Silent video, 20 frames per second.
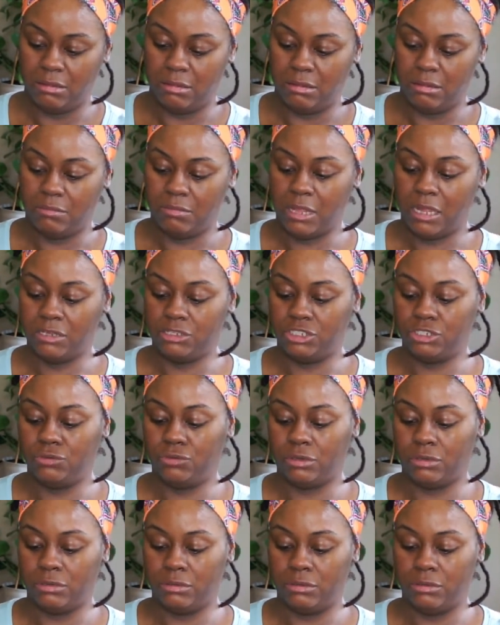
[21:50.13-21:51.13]
I'm not
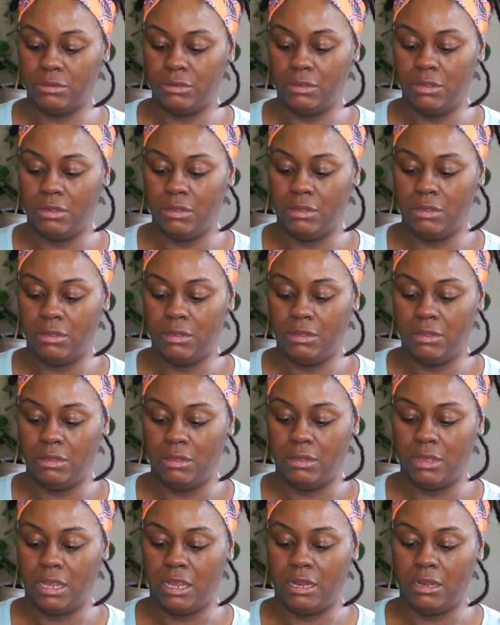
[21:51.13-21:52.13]
sure.
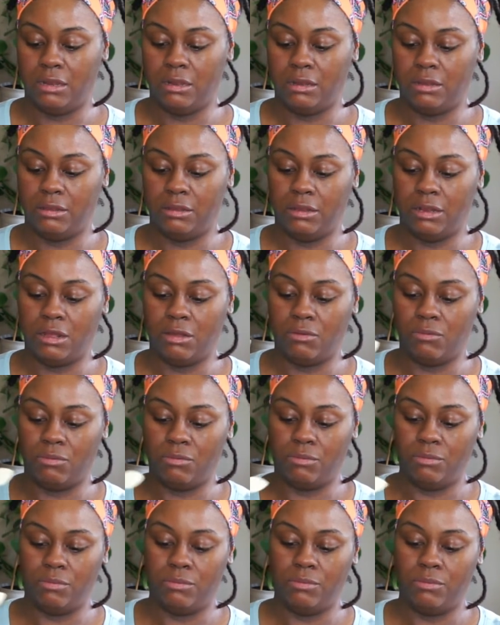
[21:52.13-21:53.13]
And, you know,
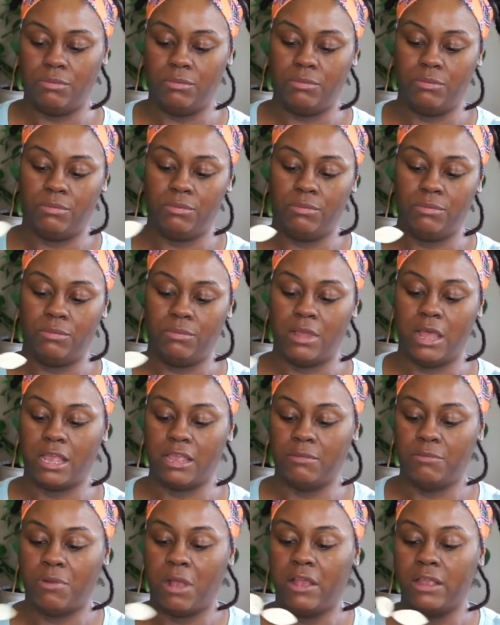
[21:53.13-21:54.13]
I
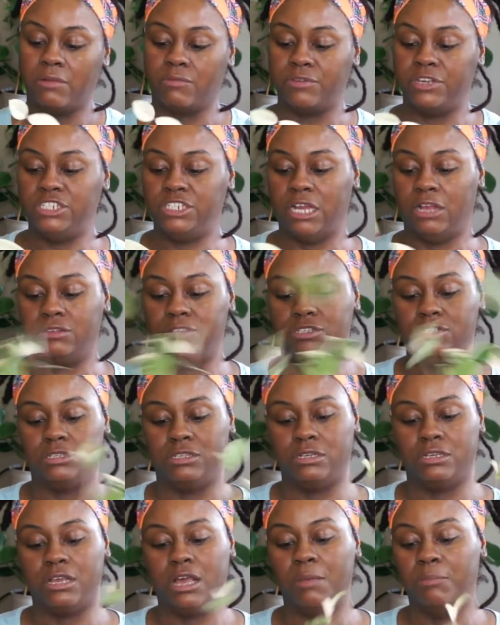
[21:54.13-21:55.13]
could probably reach out to the
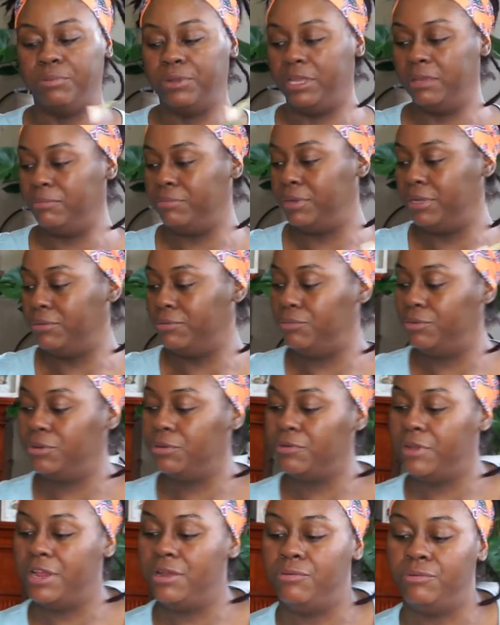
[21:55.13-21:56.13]
company, but what are
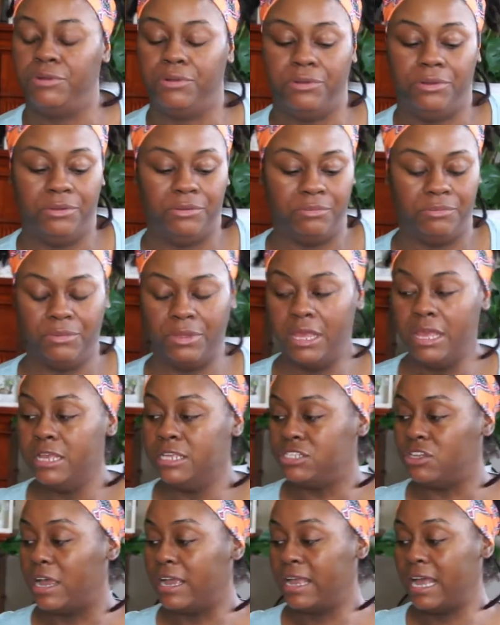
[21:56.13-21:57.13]
they going to do?
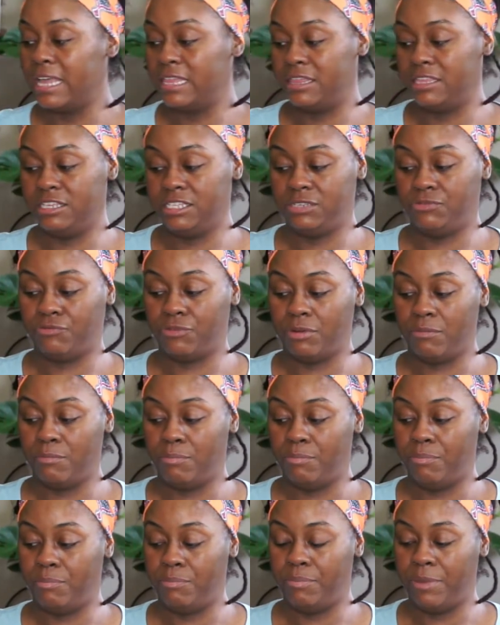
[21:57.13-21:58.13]
So I got this from
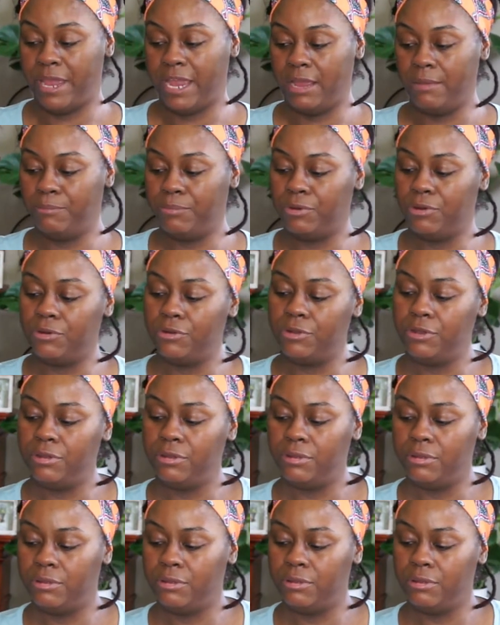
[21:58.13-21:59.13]
Pampered.
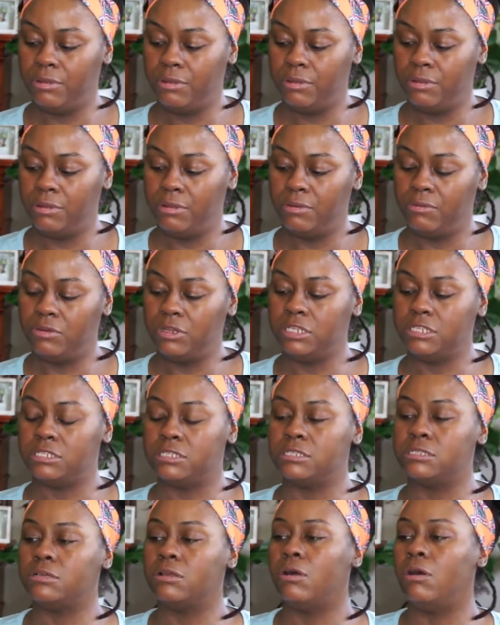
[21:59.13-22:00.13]
What is
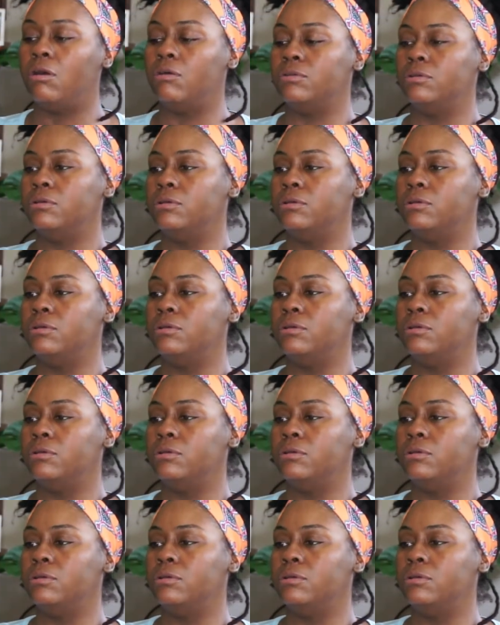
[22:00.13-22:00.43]
this called?